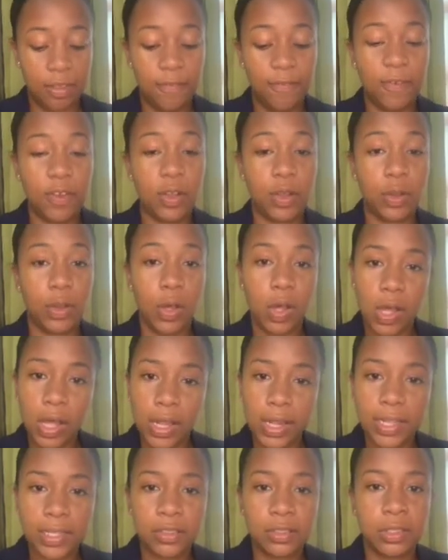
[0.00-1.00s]
for all
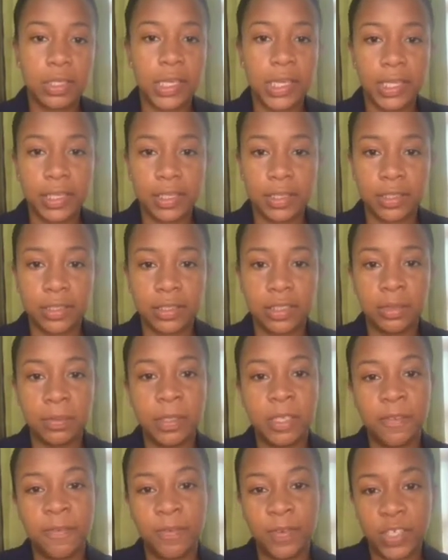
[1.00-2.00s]
educators to be
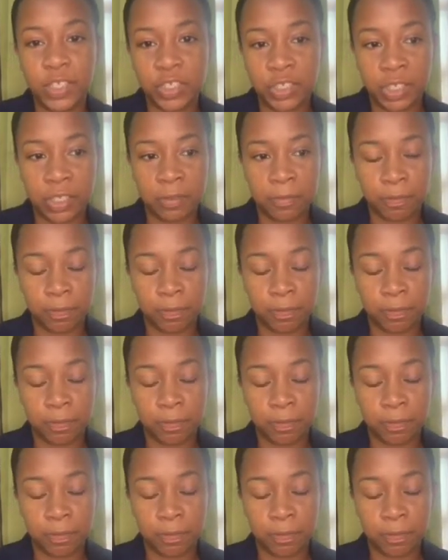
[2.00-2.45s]
efficient.